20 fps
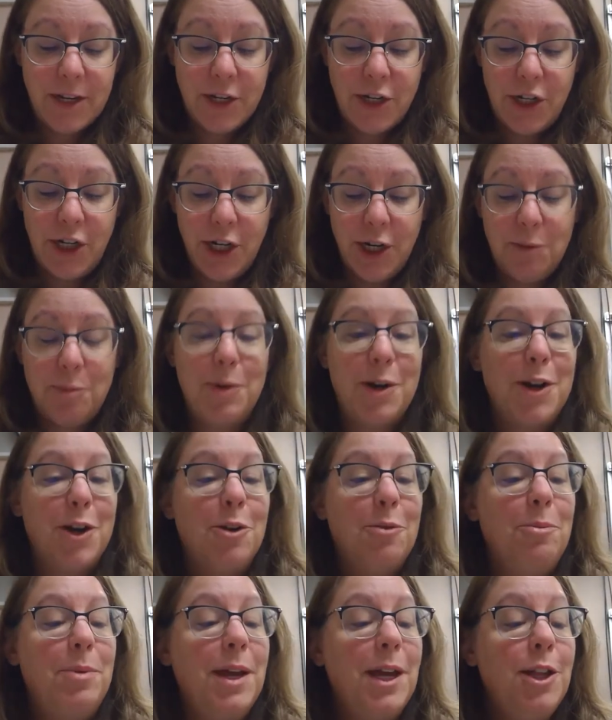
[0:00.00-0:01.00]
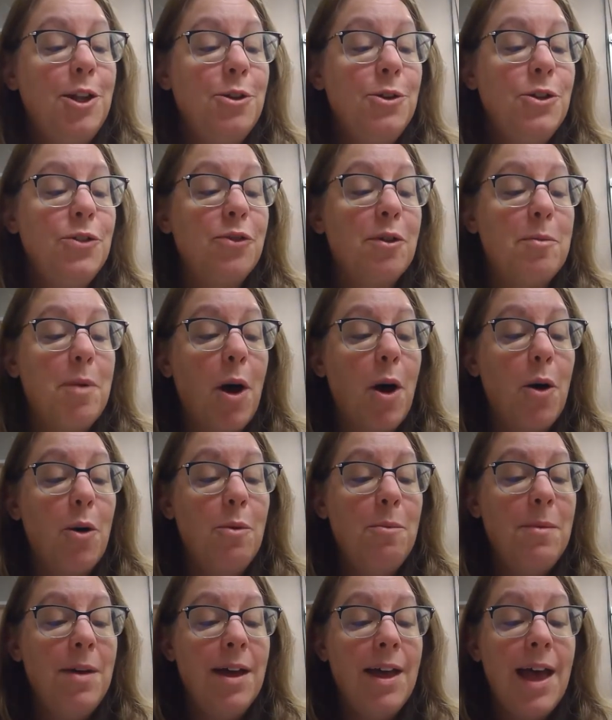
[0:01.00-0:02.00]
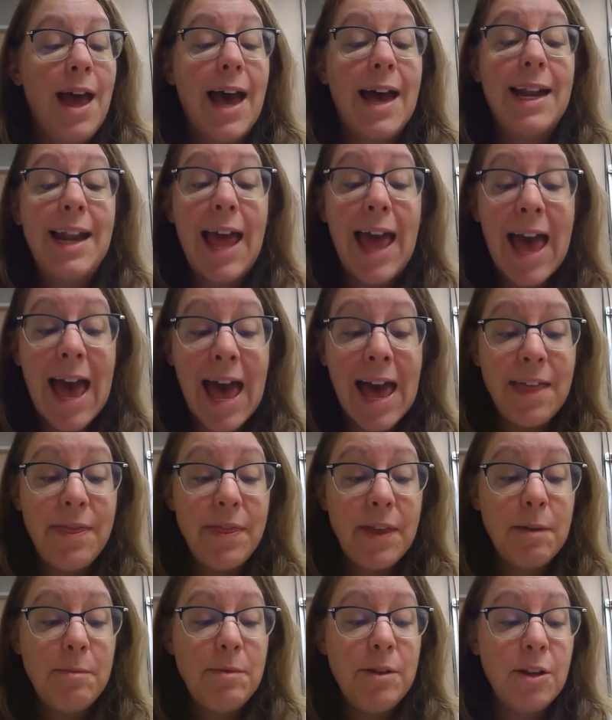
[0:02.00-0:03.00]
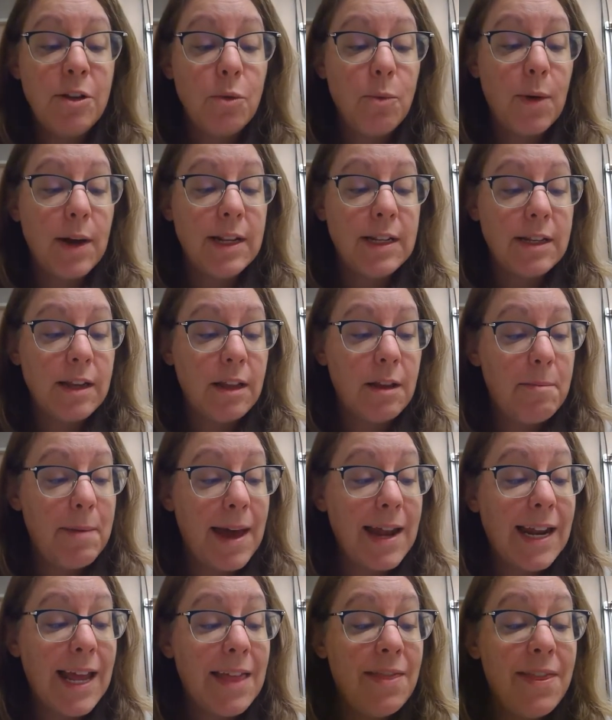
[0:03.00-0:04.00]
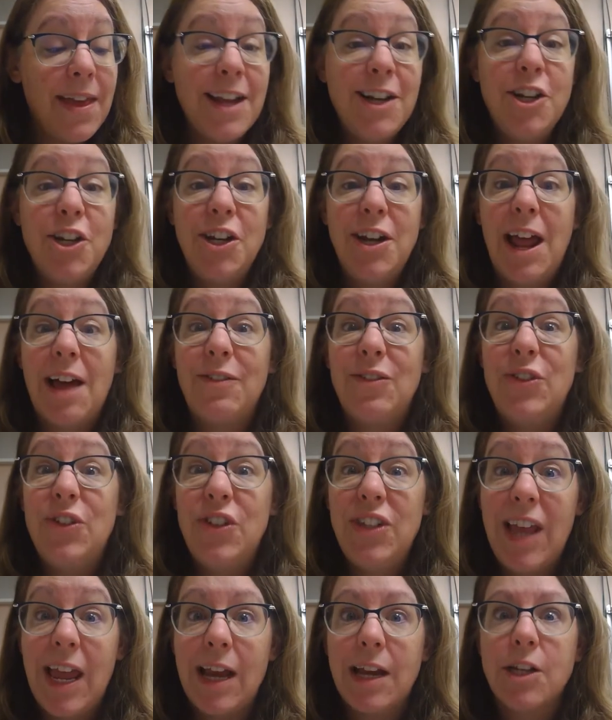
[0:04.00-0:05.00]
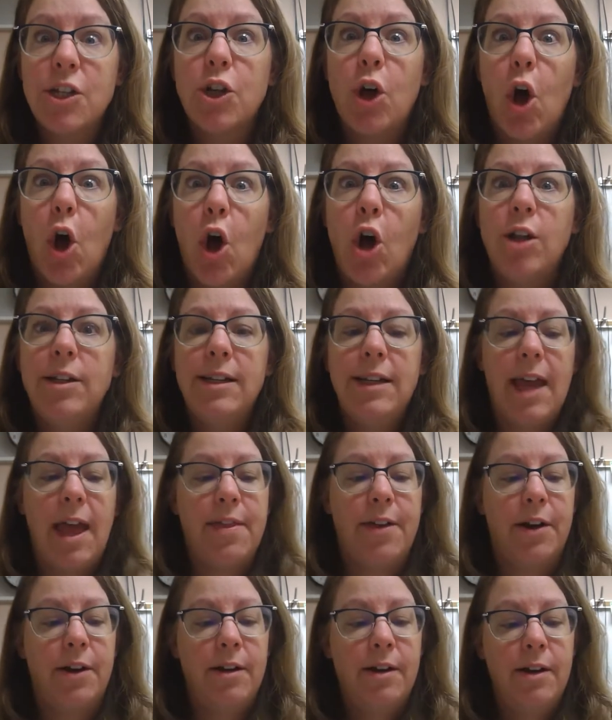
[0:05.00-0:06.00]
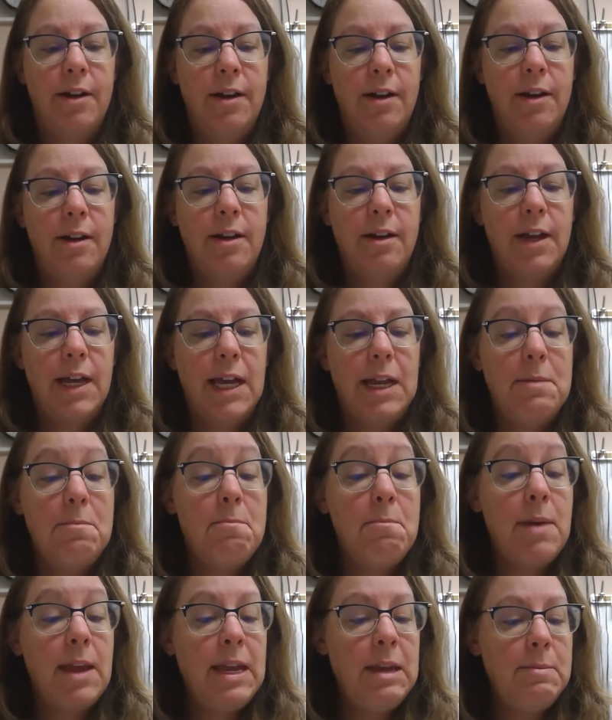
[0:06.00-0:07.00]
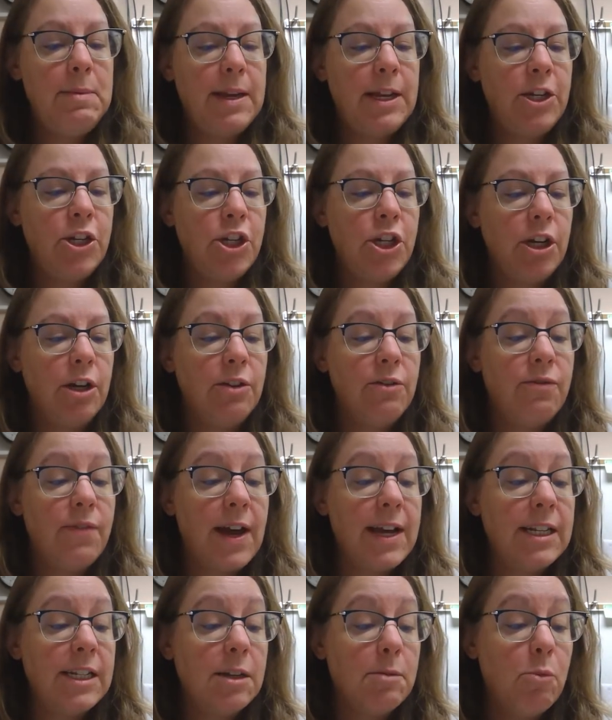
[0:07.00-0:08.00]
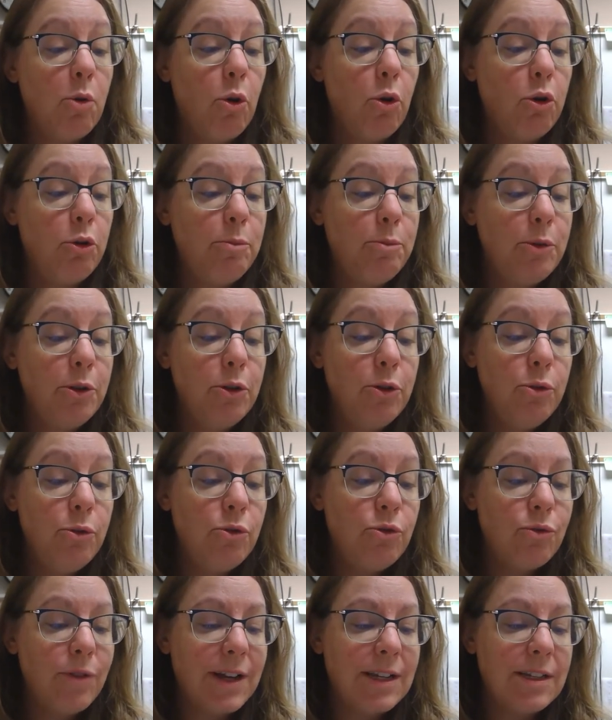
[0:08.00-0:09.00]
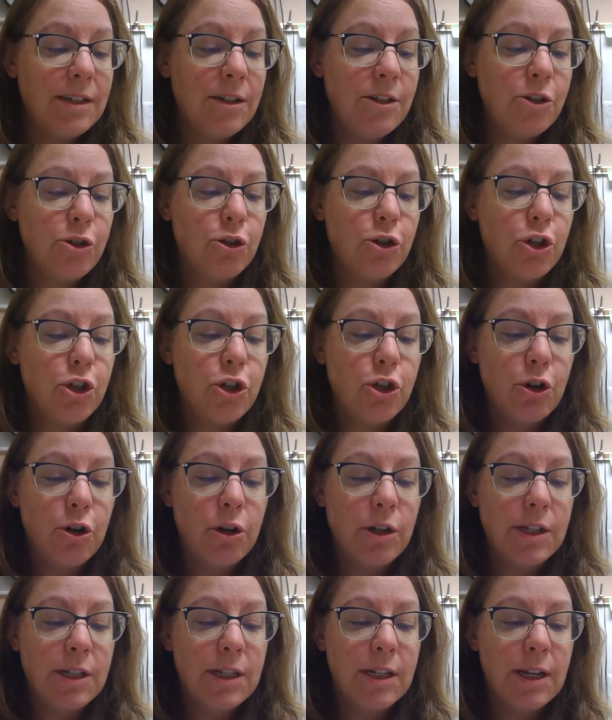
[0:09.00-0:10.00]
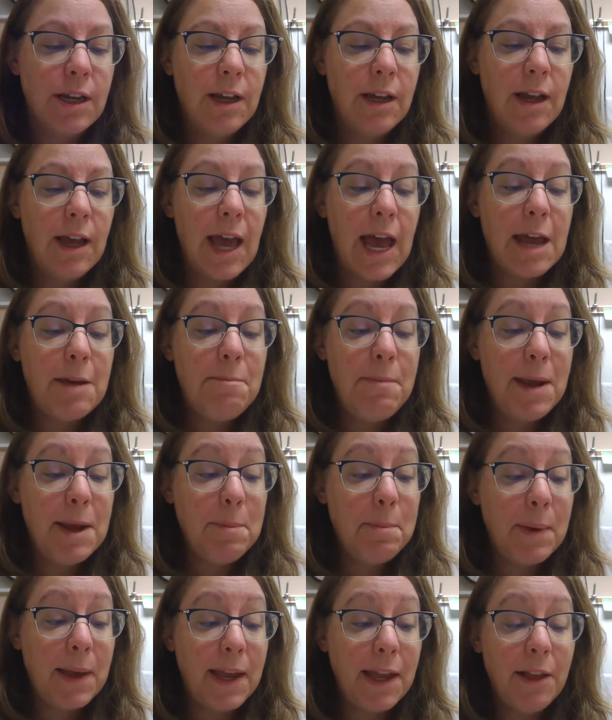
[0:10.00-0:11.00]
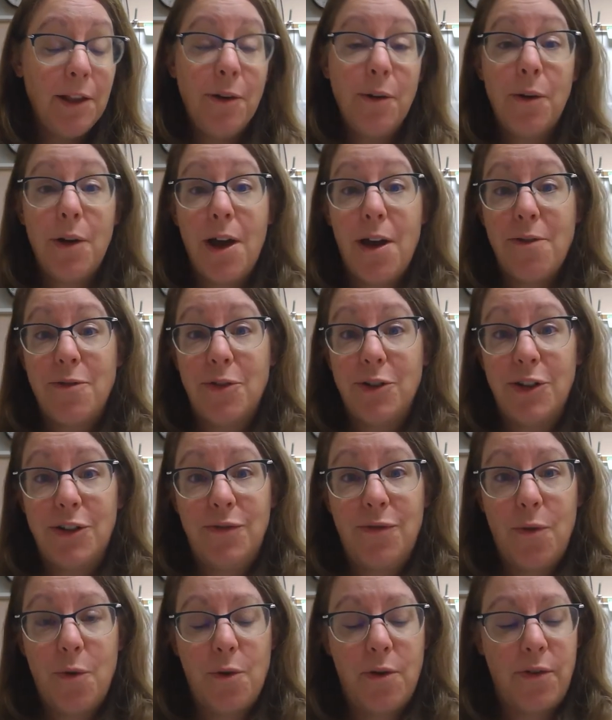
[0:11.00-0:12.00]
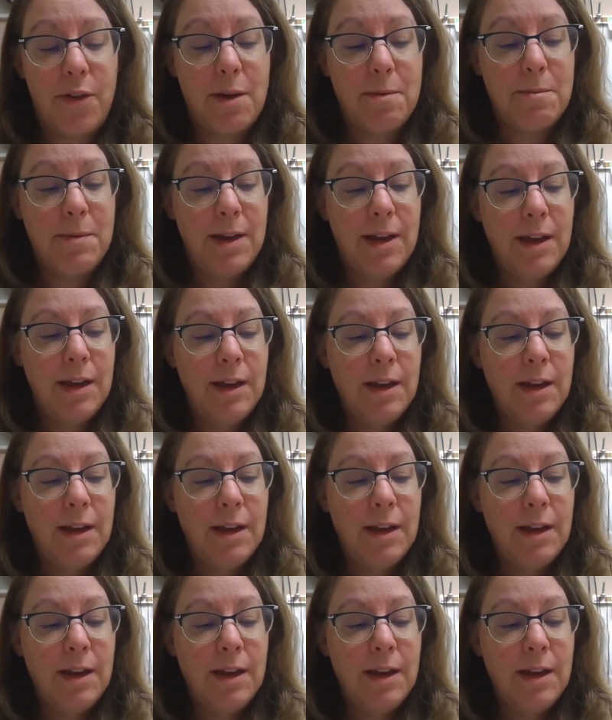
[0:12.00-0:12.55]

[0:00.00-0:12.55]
She could bring her pillows from home and add them to the ones on the bed, and then she'd have 6 altogether. And maybe she could find some old blue dresses or shirts and make pillow covers for them.